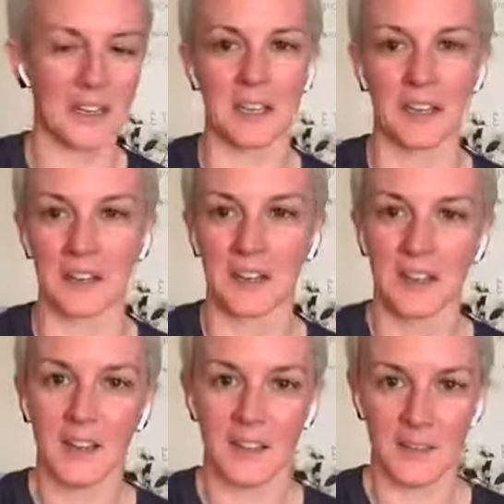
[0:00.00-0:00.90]
and it
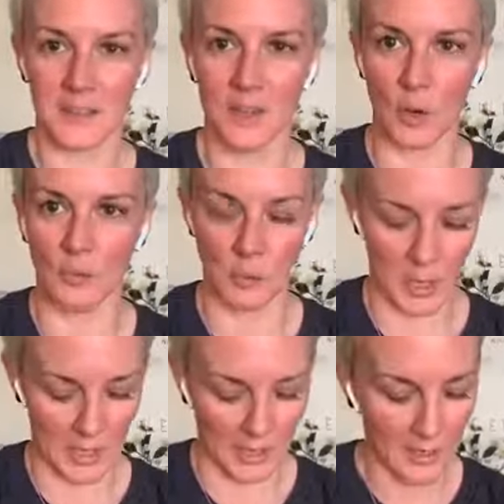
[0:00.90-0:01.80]
and it stopped
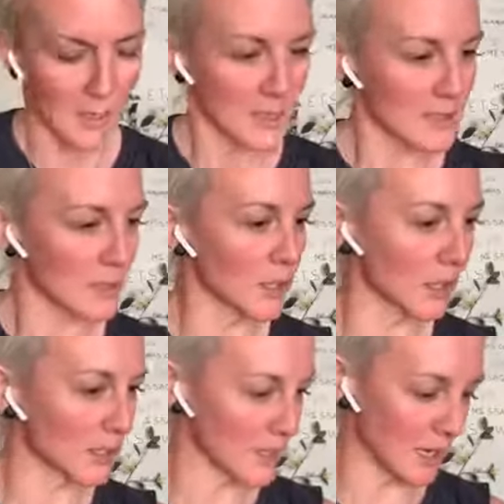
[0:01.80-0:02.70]
working. So I got
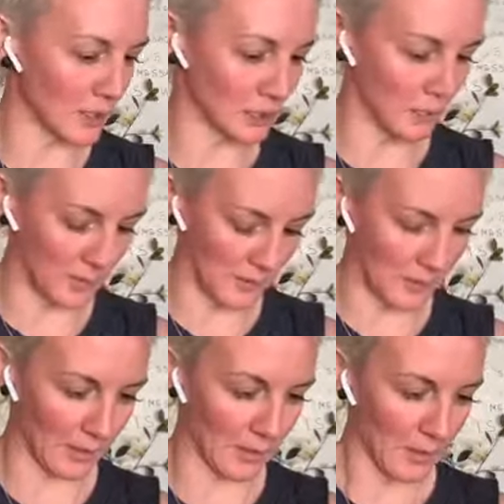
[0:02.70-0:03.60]
in touch with the